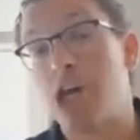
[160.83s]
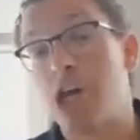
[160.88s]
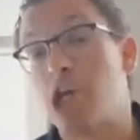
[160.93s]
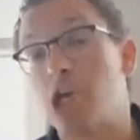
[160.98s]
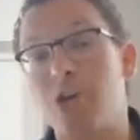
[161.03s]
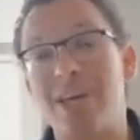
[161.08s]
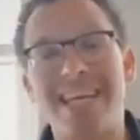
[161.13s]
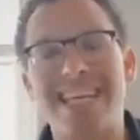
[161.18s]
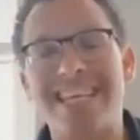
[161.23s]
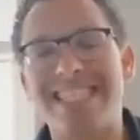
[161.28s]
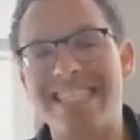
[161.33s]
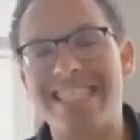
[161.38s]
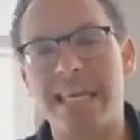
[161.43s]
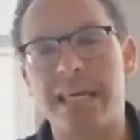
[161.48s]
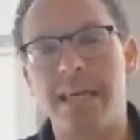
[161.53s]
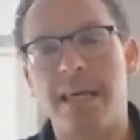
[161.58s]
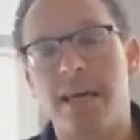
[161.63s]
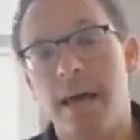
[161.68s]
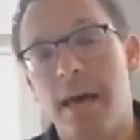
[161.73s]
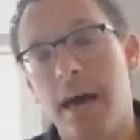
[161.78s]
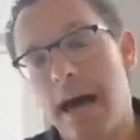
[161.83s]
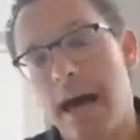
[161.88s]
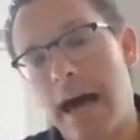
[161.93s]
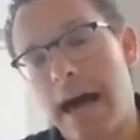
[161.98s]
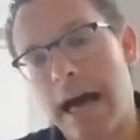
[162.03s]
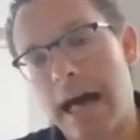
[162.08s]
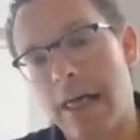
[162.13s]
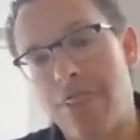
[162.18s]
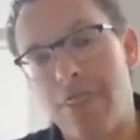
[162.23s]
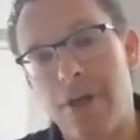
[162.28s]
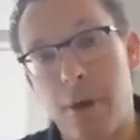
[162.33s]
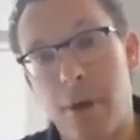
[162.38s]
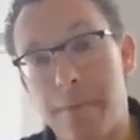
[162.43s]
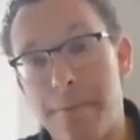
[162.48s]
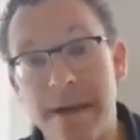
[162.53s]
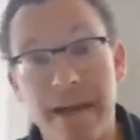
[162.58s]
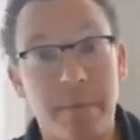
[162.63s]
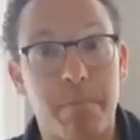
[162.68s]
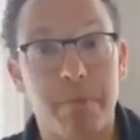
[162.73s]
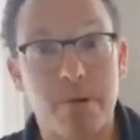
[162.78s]
You need to see their
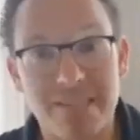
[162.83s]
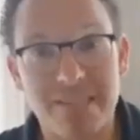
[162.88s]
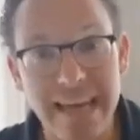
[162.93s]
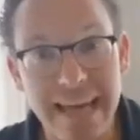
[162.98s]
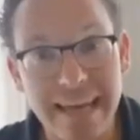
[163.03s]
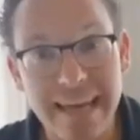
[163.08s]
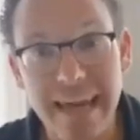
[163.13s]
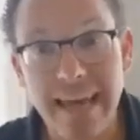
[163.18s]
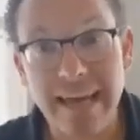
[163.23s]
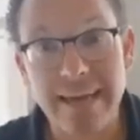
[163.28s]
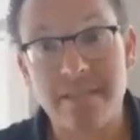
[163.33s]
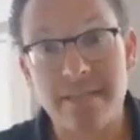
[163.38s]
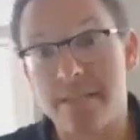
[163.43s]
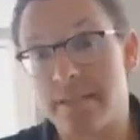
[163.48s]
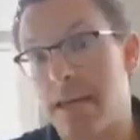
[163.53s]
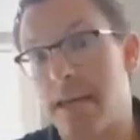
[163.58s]
big percent gains,